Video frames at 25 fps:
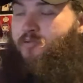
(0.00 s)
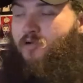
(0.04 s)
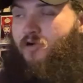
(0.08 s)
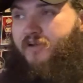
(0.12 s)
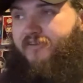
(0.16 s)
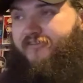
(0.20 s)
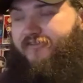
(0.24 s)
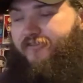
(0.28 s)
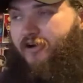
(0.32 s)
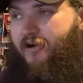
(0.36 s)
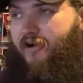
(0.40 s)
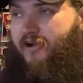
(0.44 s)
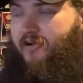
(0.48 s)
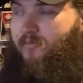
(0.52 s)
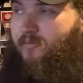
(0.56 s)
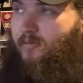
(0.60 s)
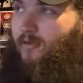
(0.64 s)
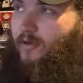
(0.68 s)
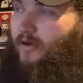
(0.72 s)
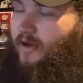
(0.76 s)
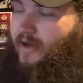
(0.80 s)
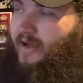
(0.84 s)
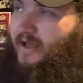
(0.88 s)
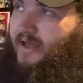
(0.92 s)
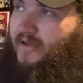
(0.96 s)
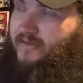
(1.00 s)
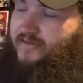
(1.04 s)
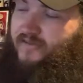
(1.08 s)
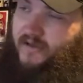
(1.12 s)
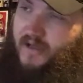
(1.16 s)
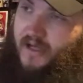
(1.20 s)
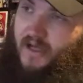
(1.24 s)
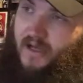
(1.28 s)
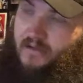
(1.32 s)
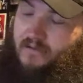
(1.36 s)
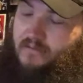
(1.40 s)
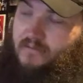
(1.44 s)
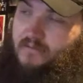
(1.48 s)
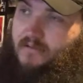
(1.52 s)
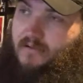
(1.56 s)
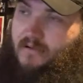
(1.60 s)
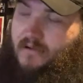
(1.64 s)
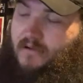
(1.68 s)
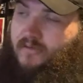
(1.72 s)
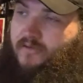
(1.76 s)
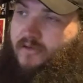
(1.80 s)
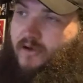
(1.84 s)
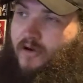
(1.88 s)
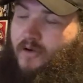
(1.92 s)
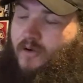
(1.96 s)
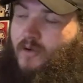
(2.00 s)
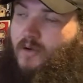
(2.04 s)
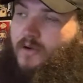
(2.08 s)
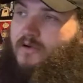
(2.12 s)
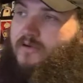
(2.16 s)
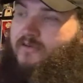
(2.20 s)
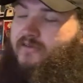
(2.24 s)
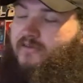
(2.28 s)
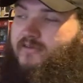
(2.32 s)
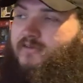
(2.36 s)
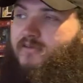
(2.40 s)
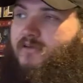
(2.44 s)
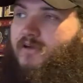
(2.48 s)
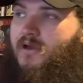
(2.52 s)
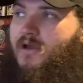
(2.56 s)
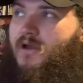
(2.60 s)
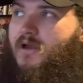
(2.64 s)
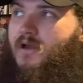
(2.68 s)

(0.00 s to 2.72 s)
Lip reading: Priest Nakamura, I guess, yeah, dark horses.